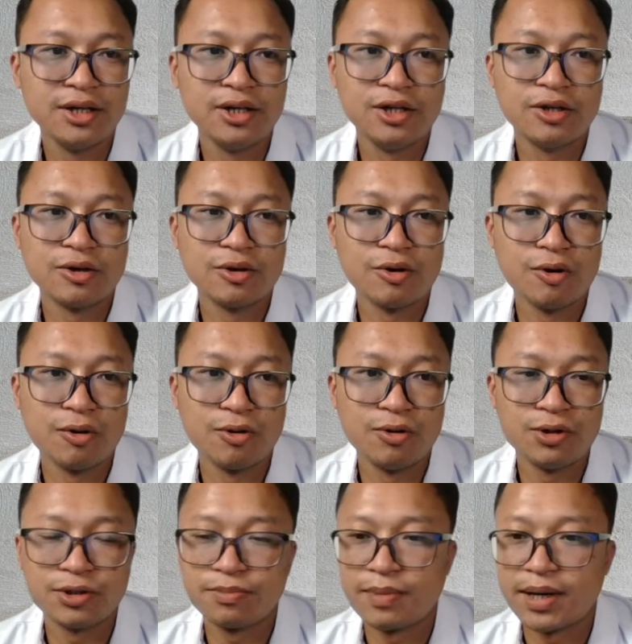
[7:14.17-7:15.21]

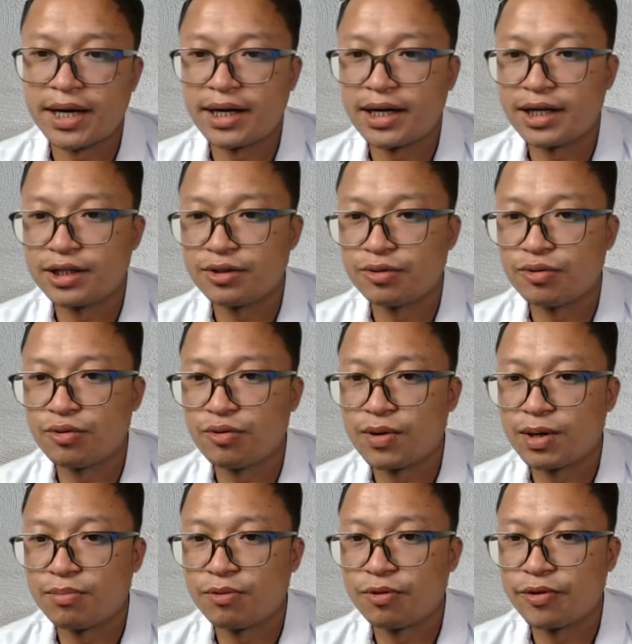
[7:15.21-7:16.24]
Gold might like to go
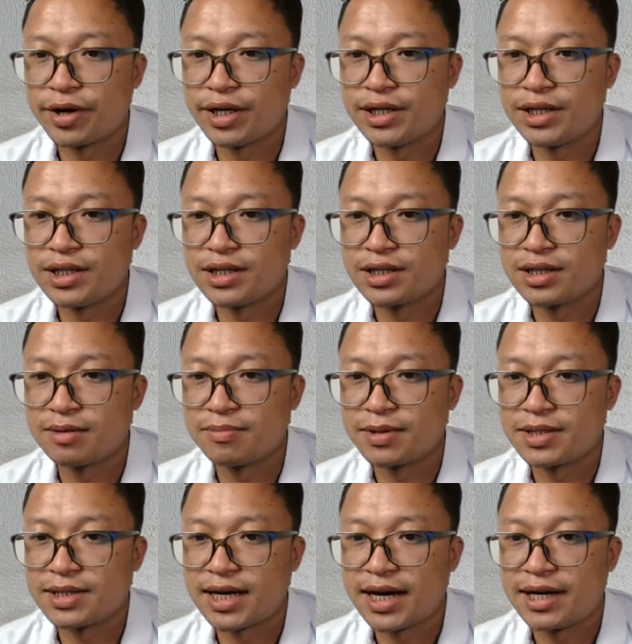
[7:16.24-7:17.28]
one more ranges on upper
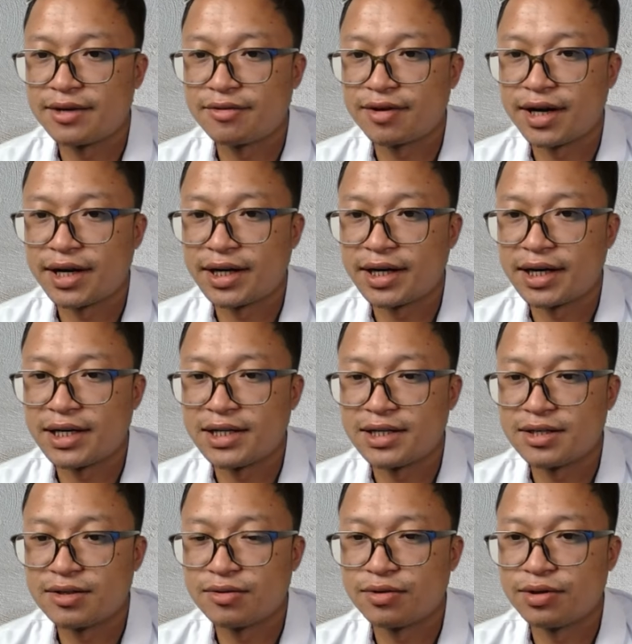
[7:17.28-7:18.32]
side, right guys?
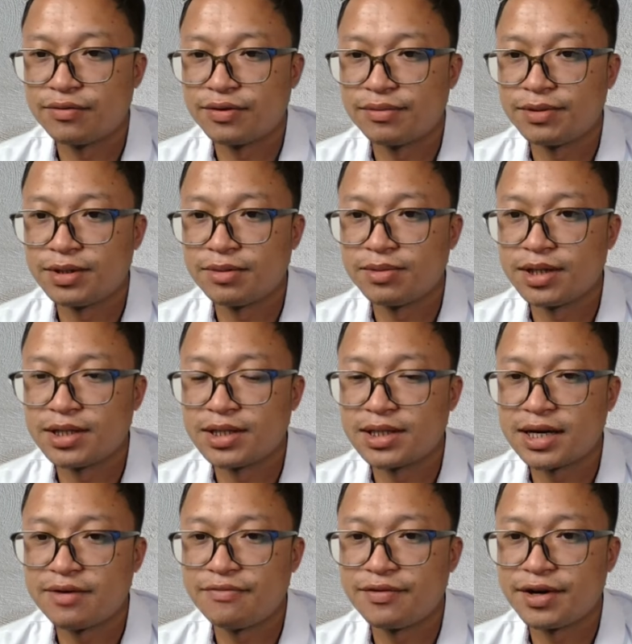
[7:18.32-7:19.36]
So in 15 minutes
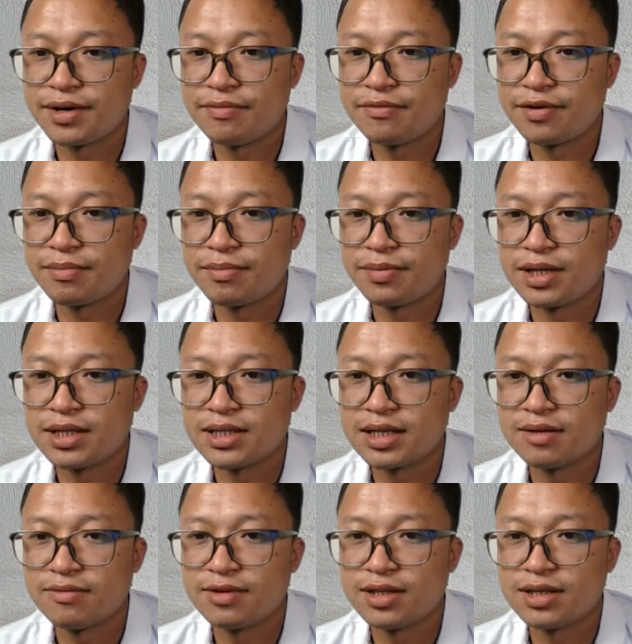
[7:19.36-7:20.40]
time frame from this
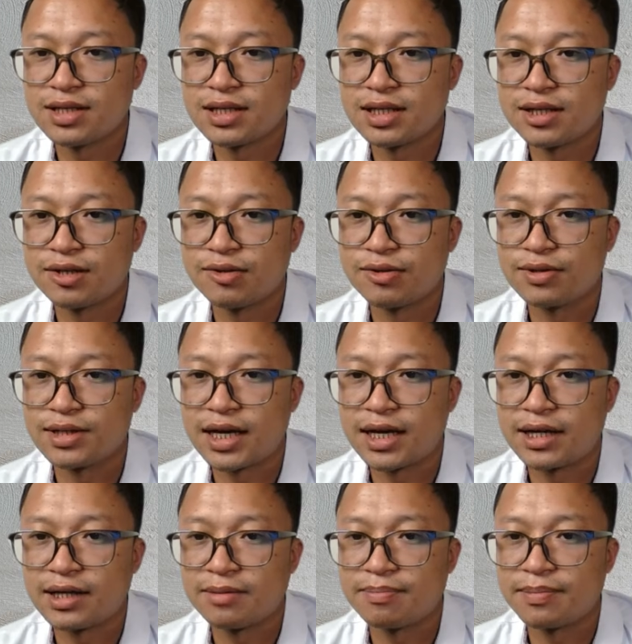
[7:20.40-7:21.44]
levels, it looks
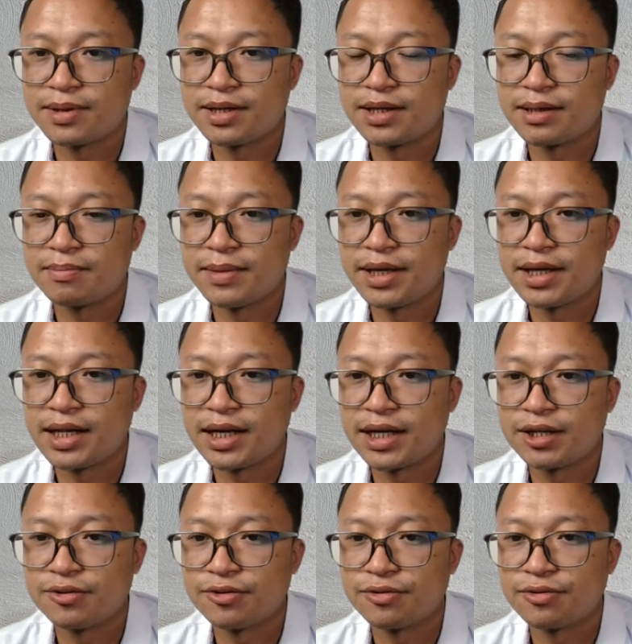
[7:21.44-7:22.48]
like it may like
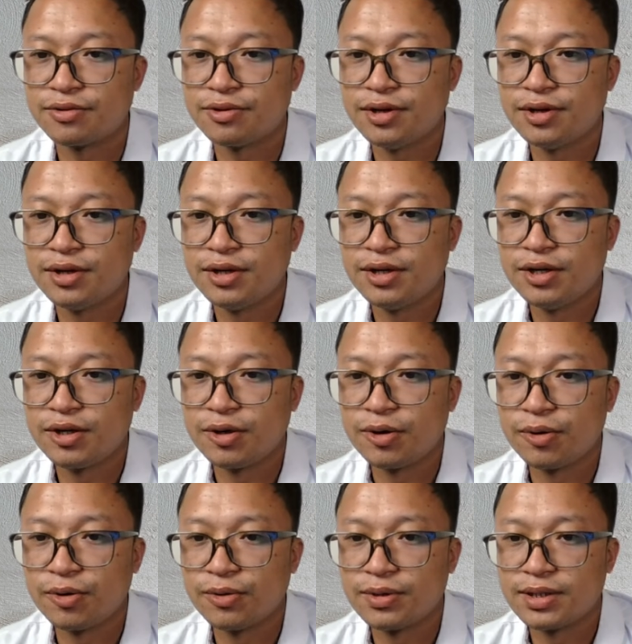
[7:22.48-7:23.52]
to
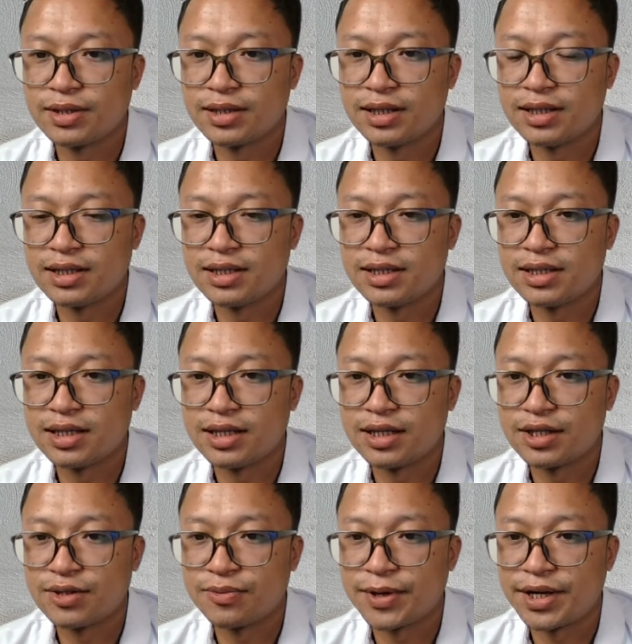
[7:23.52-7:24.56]
goes in
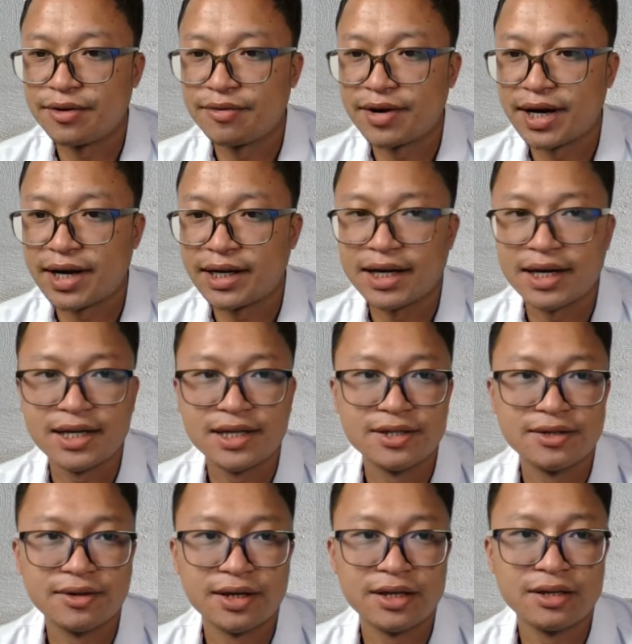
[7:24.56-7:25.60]
this way, right guys?
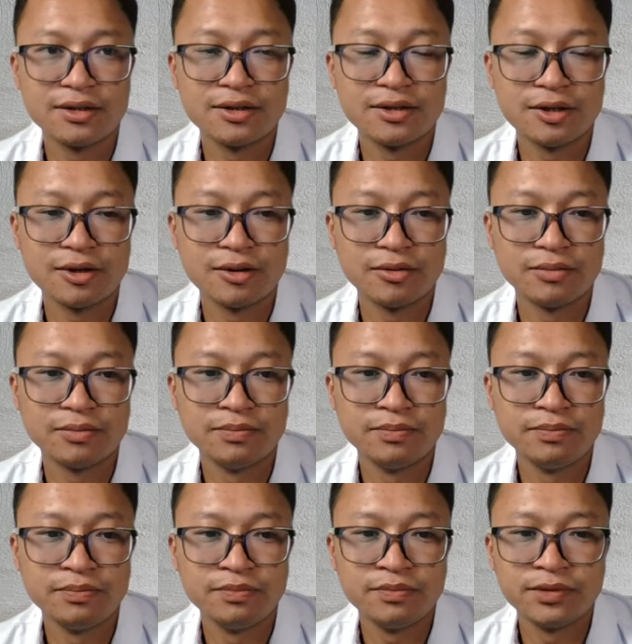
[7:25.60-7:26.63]
Okay, so
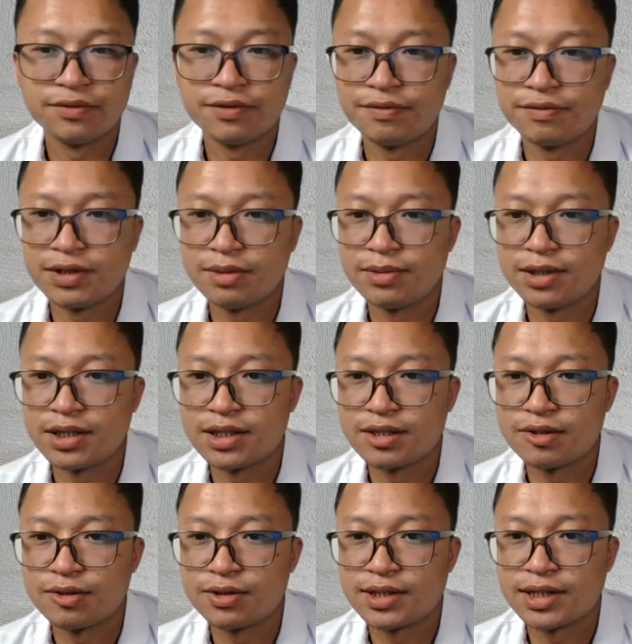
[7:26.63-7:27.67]
15 minutes
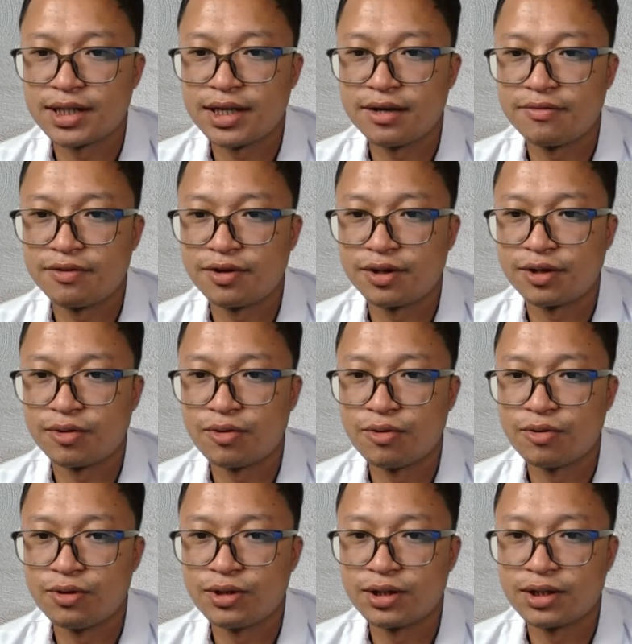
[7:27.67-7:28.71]
looks clear for the
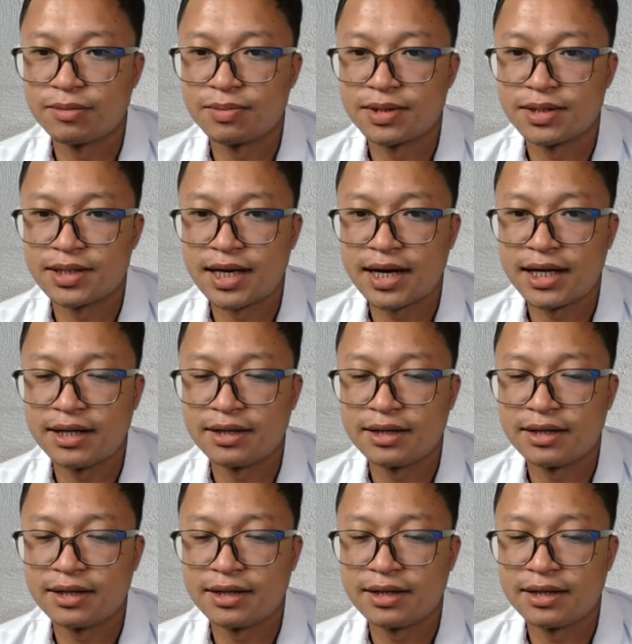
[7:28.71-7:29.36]
gold on upper side.